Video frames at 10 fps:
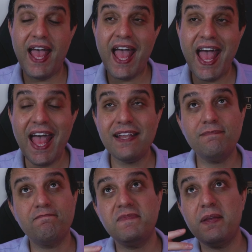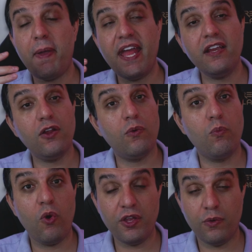And depending on
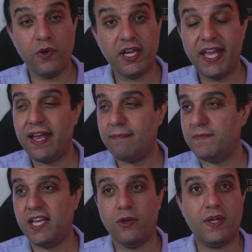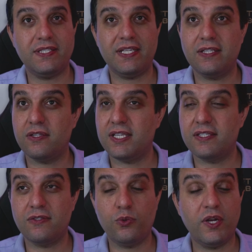what you want to get, they go as little as
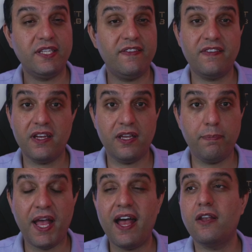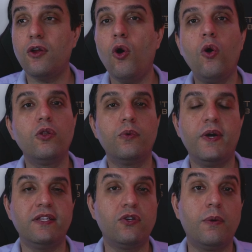20-30 pound all the
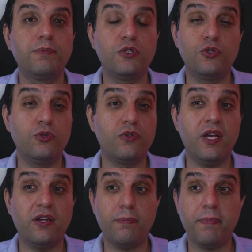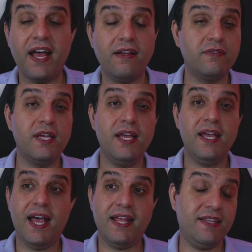way top to 200-300 pound,
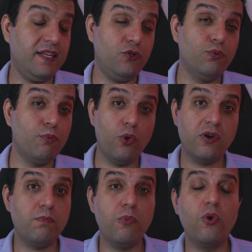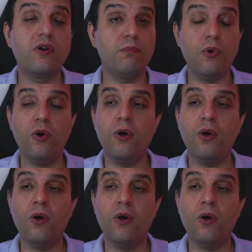and they do more and more and more.